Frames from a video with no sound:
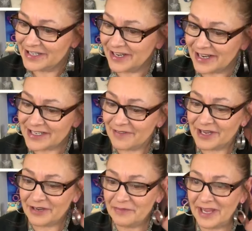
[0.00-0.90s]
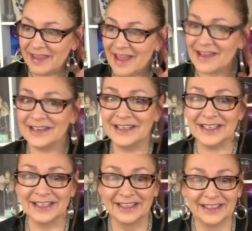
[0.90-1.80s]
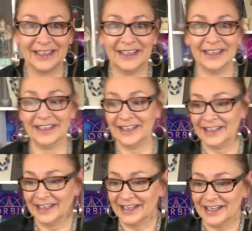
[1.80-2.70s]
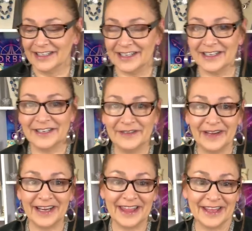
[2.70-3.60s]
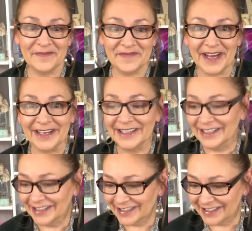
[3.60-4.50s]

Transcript: Did you guys have a good weekend? Did you do anything fun?